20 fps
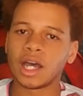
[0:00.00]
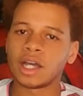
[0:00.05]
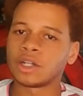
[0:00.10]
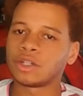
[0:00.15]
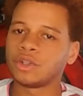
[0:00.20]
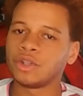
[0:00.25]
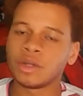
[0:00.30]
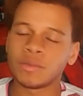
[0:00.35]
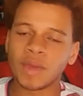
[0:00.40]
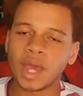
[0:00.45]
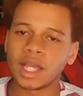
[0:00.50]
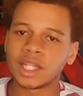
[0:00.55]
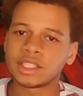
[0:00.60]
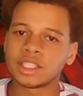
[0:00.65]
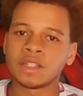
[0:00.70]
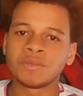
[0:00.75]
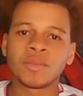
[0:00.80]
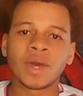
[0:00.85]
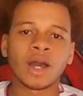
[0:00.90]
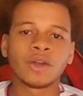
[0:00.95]
including
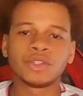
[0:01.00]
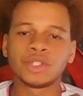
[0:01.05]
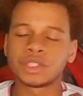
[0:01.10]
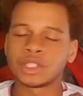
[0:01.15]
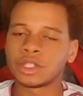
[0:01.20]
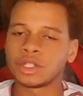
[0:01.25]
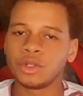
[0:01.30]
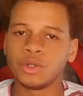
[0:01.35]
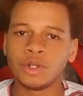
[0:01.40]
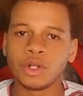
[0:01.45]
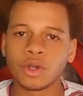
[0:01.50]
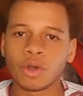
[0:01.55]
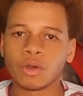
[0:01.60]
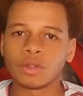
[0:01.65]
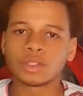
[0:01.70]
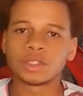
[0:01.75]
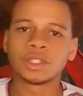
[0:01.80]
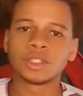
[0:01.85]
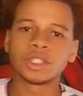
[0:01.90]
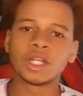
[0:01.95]
magazine pouches, including
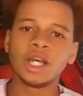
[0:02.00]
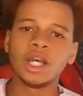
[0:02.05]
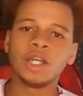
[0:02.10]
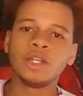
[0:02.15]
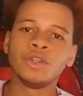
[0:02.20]
holsters.